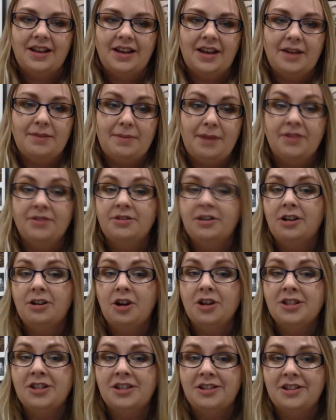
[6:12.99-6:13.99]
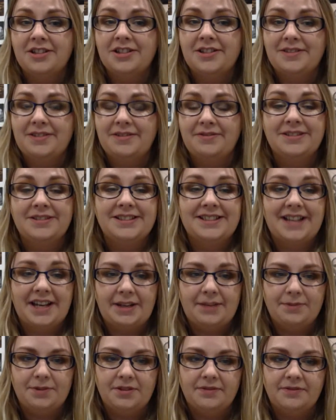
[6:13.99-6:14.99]
and there are lots and lots of different
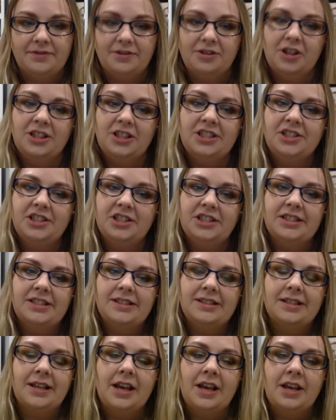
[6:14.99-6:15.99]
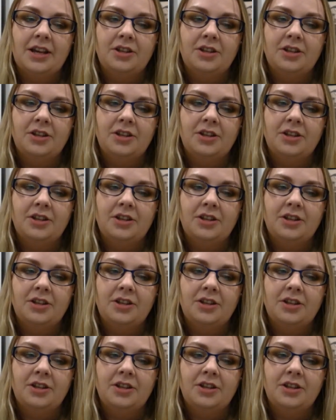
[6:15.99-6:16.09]
types of virologists.